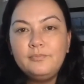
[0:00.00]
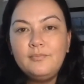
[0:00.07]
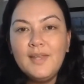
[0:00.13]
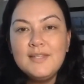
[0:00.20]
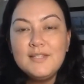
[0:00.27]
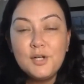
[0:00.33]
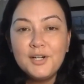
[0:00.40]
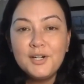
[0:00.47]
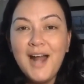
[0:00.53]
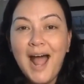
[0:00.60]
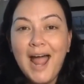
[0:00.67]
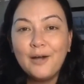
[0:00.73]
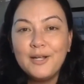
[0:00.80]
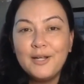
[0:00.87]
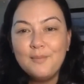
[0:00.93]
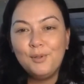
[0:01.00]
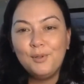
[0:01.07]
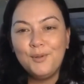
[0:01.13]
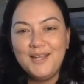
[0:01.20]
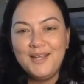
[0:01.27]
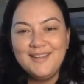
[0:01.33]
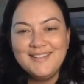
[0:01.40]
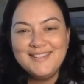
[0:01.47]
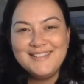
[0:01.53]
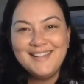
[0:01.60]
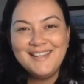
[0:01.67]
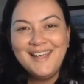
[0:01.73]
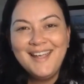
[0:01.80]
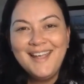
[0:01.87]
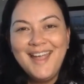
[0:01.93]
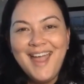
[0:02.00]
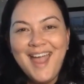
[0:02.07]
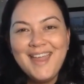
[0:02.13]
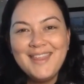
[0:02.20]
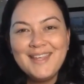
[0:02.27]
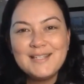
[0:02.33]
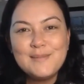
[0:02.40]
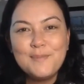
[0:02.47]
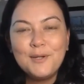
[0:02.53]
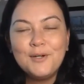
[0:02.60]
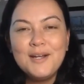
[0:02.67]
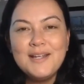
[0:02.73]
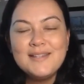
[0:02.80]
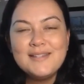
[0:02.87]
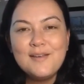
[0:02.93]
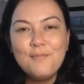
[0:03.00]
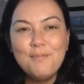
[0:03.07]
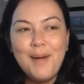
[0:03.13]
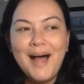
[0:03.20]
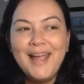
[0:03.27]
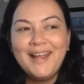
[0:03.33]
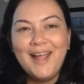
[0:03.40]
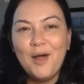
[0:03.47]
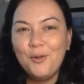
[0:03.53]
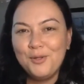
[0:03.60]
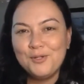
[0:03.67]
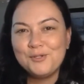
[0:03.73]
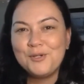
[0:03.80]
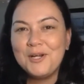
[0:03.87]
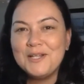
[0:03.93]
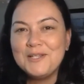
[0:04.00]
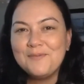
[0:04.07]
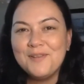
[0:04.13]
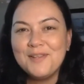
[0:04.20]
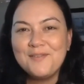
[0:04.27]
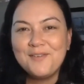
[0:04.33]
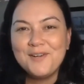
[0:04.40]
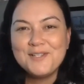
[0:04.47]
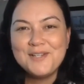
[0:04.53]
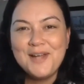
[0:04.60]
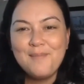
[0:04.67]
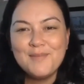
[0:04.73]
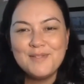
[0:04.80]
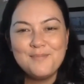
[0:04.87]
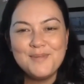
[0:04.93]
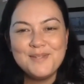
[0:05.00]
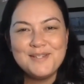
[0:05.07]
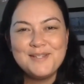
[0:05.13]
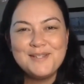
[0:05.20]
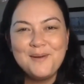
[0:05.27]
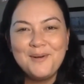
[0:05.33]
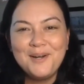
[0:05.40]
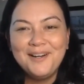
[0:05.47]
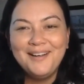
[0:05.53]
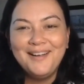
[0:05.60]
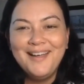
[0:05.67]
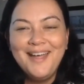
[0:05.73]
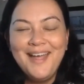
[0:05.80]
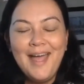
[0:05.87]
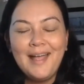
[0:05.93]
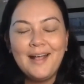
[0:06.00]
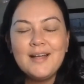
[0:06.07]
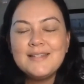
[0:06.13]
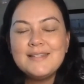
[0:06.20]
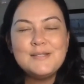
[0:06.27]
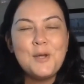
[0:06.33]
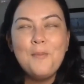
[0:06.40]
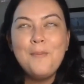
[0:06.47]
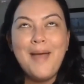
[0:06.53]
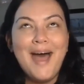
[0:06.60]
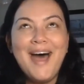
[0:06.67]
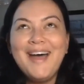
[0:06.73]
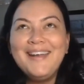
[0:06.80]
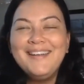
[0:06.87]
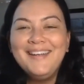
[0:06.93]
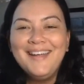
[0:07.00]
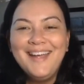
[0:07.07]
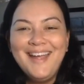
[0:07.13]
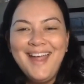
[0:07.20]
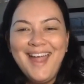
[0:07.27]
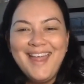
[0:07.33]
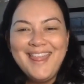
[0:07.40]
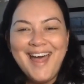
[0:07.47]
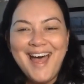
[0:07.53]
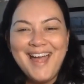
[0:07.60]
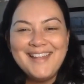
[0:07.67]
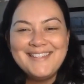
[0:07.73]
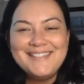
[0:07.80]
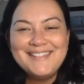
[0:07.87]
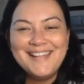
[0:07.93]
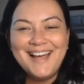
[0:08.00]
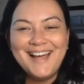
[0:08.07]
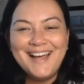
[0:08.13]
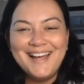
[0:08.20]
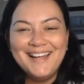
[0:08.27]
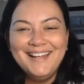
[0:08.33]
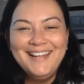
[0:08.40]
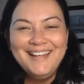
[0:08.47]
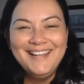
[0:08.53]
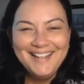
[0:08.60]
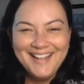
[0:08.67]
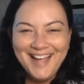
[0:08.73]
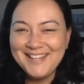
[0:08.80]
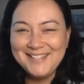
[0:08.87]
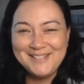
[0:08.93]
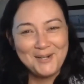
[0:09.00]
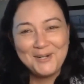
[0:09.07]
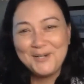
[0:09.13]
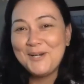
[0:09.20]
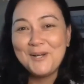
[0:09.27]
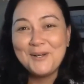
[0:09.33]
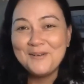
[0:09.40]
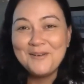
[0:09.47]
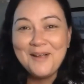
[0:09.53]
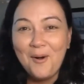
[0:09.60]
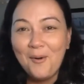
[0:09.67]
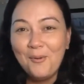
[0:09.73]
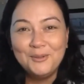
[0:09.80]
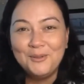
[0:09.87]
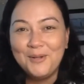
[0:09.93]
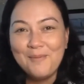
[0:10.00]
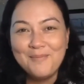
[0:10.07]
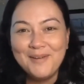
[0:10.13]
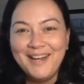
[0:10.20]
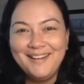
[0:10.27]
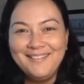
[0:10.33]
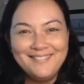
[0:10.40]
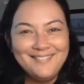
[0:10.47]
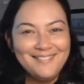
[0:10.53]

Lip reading: started hiring employees, and the experience of buying health insurance for the first time as a business owner, I got so mad that I started a whole new company.